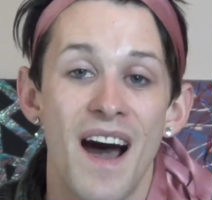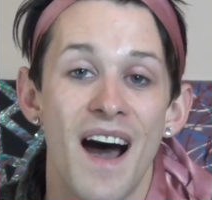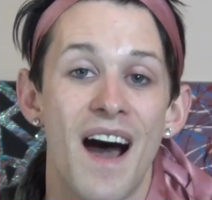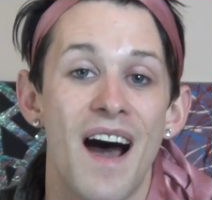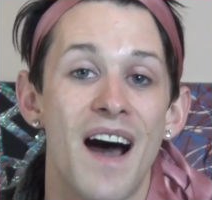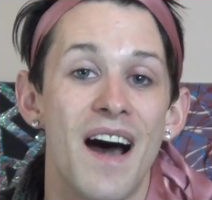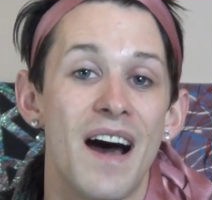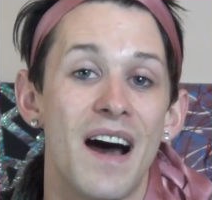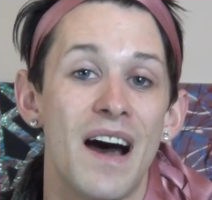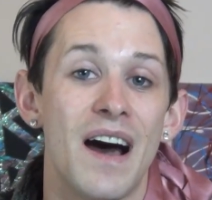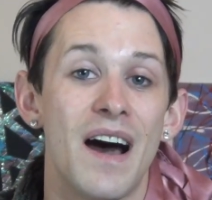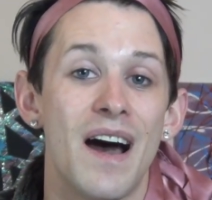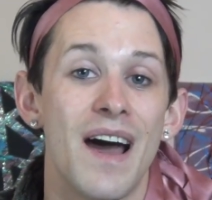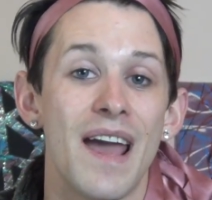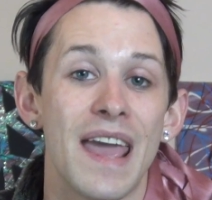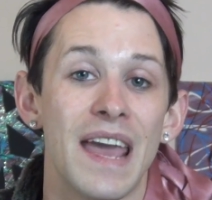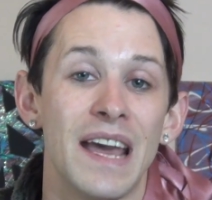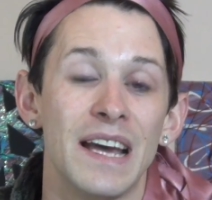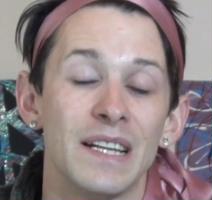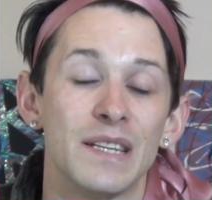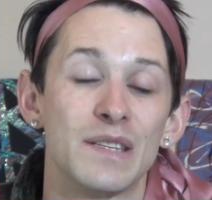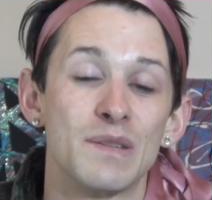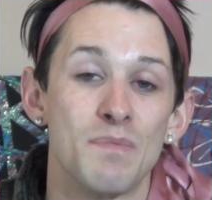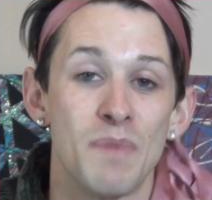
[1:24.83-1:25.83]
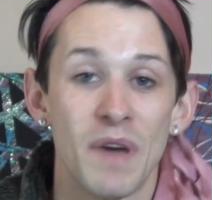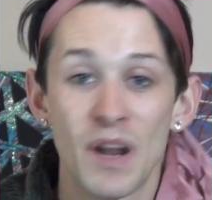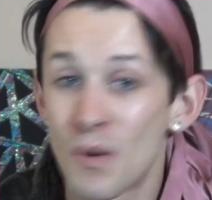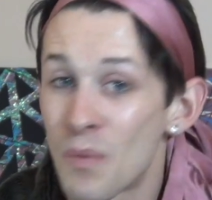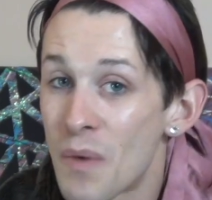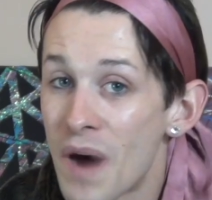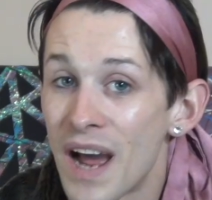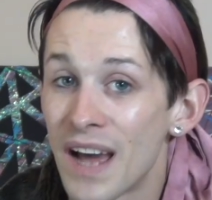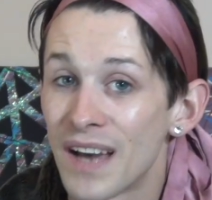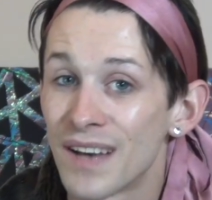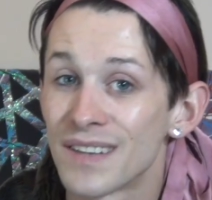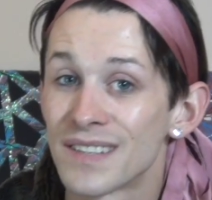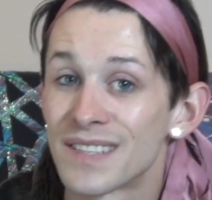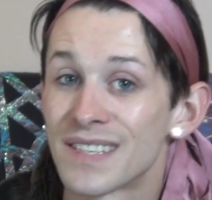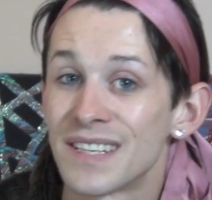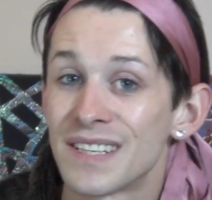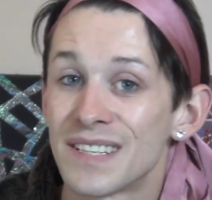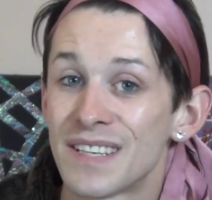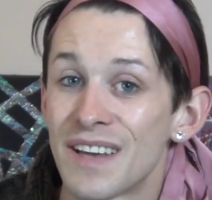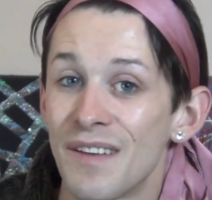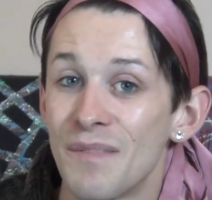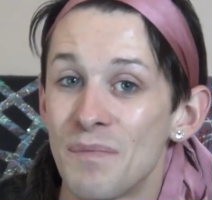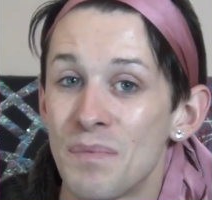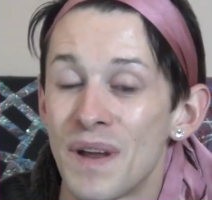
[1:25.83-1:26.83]
Uh, it's been a while
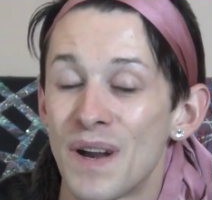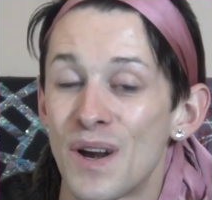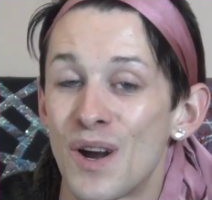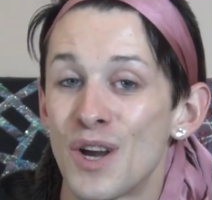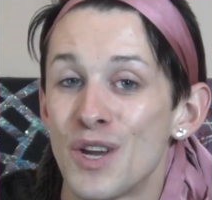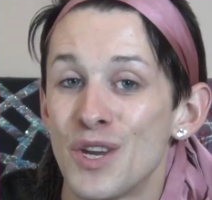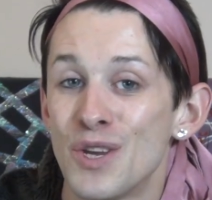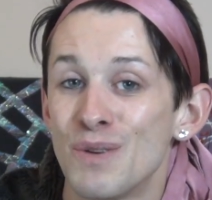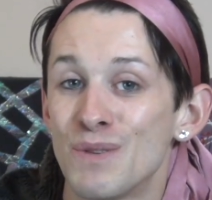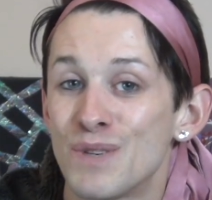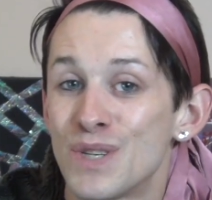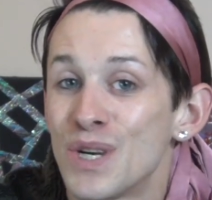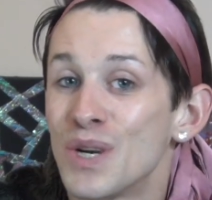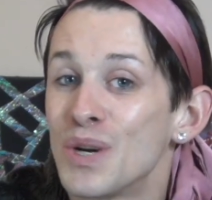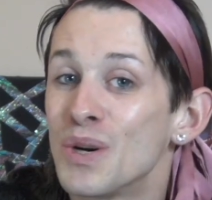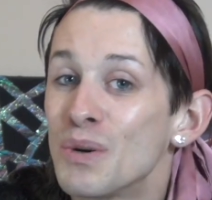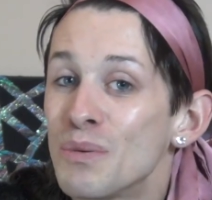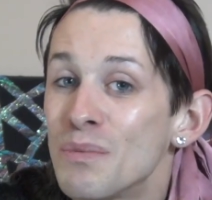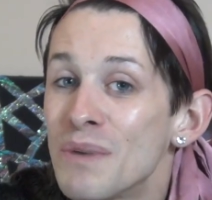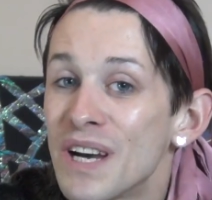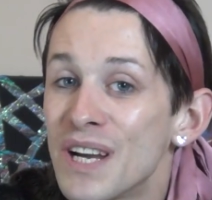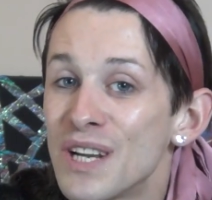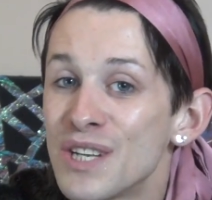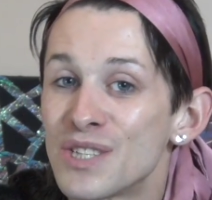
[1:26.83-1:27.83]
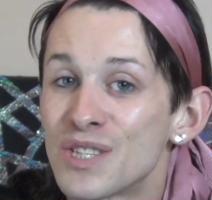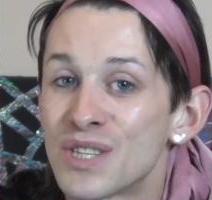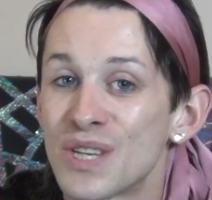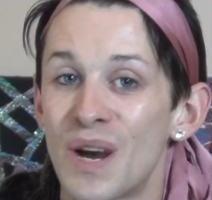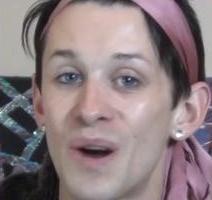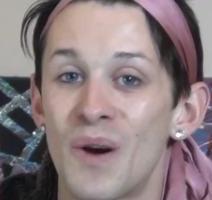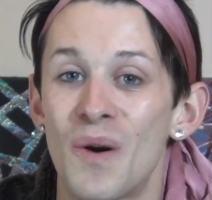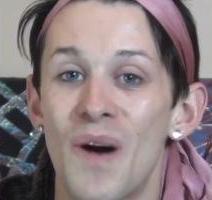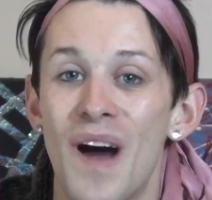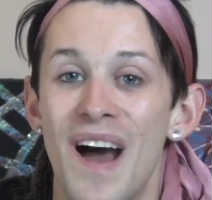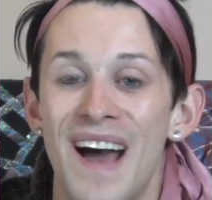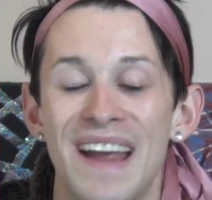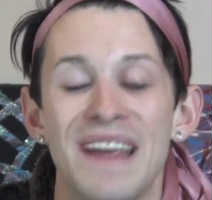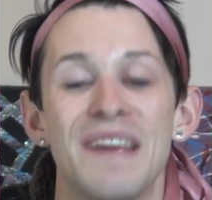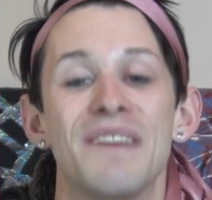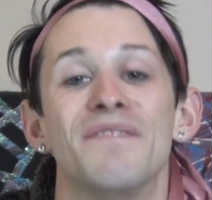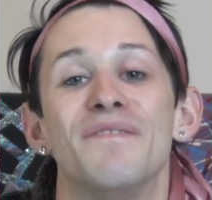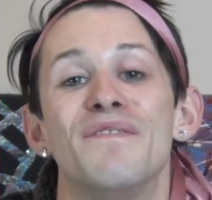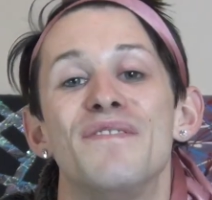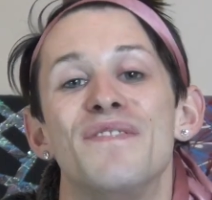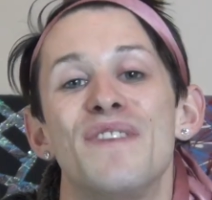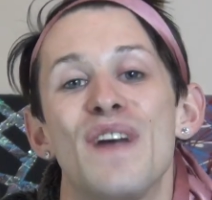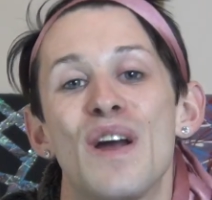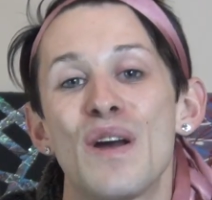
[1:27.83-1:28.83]
since I've been on YouTube, so I
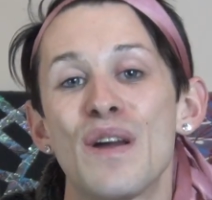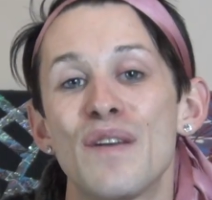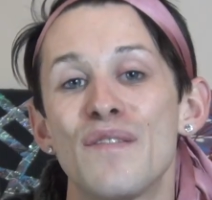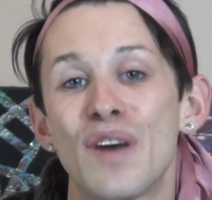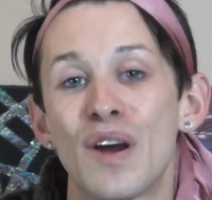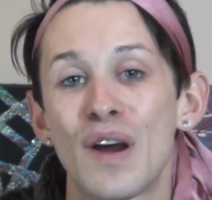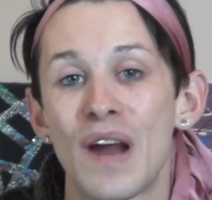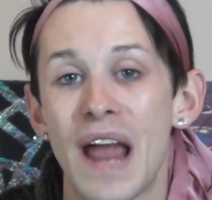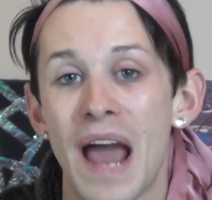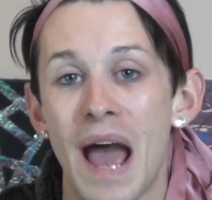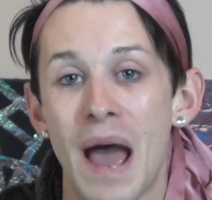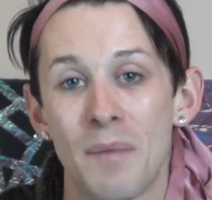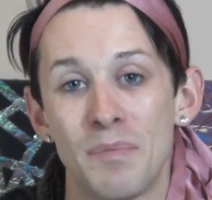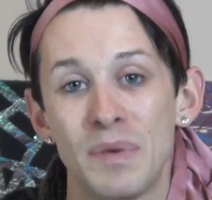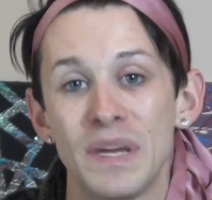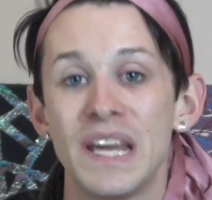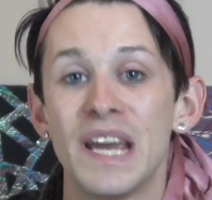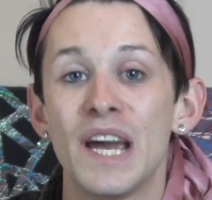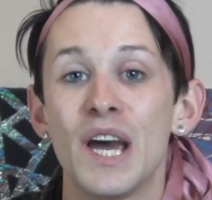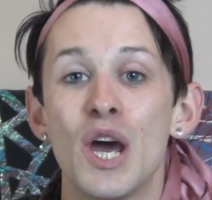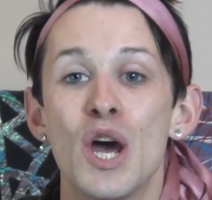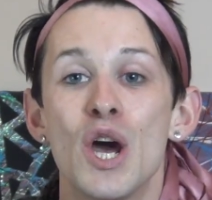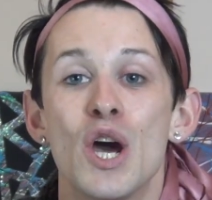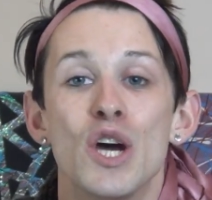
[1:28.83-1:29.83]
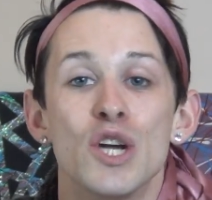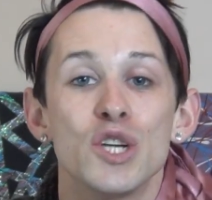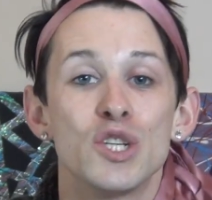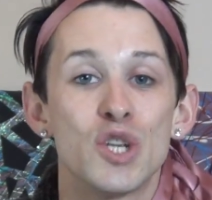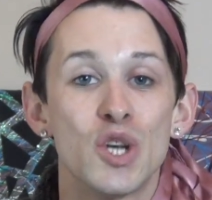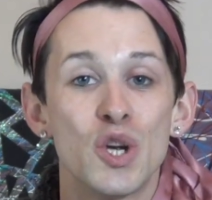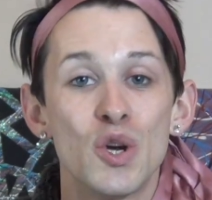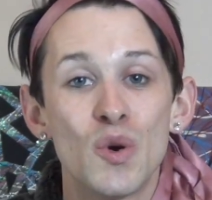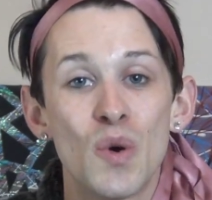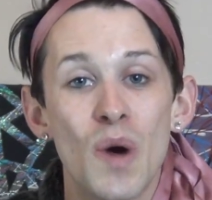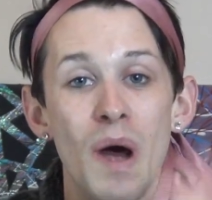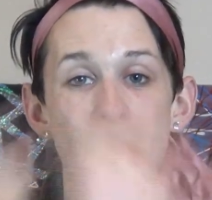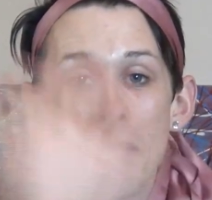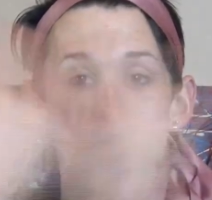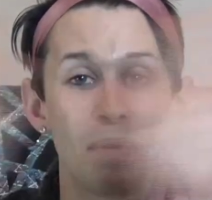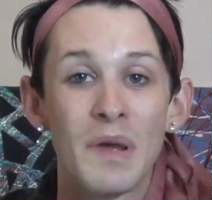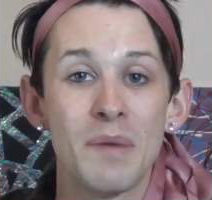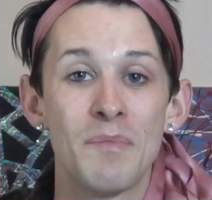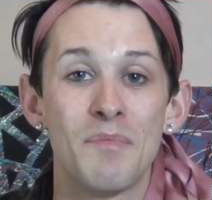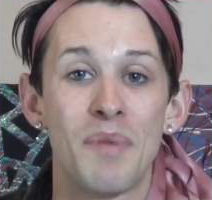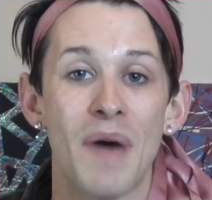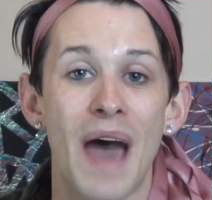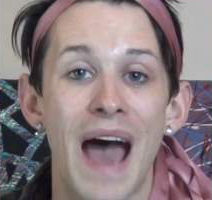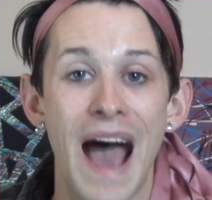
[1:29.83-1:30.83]
am very, very happy to
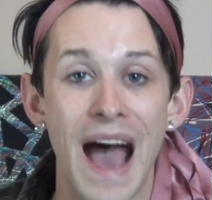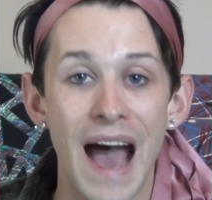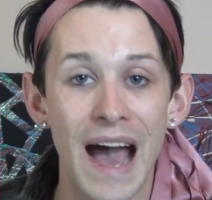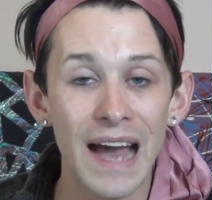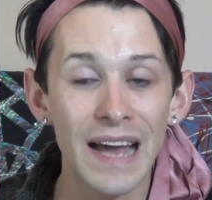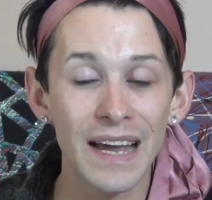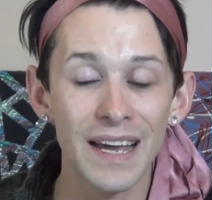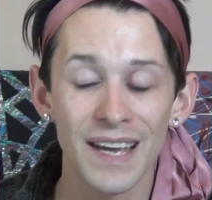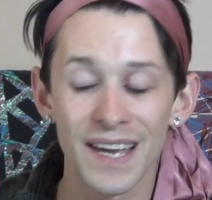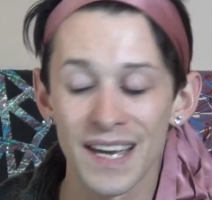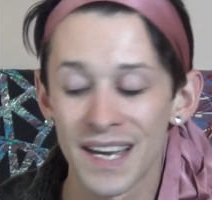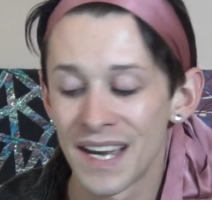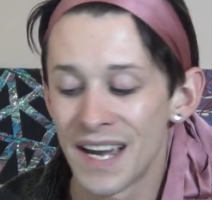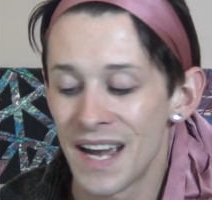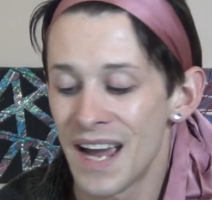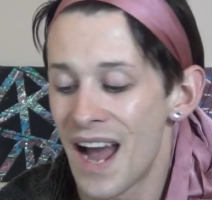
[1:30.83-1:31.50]
be back.